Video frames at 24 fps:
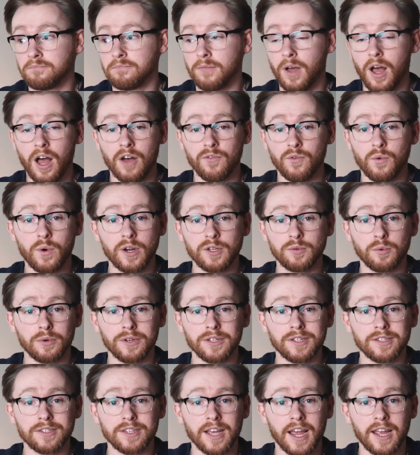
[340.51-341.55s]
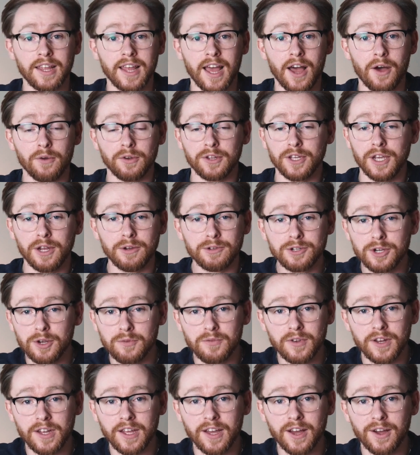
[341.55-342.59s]
I've always wanted to say that on a YouTube
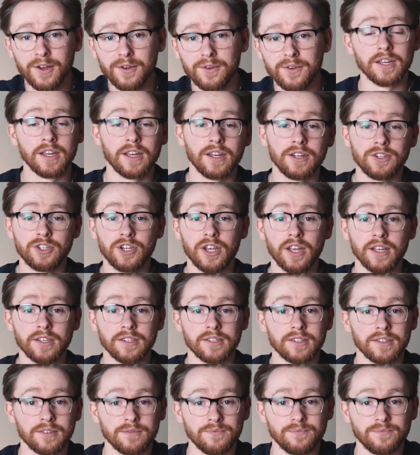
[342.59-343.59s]
video. Cheers.